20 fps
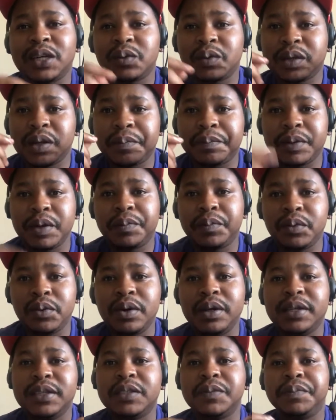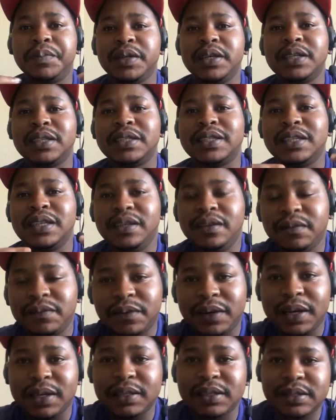to the people is being delivered.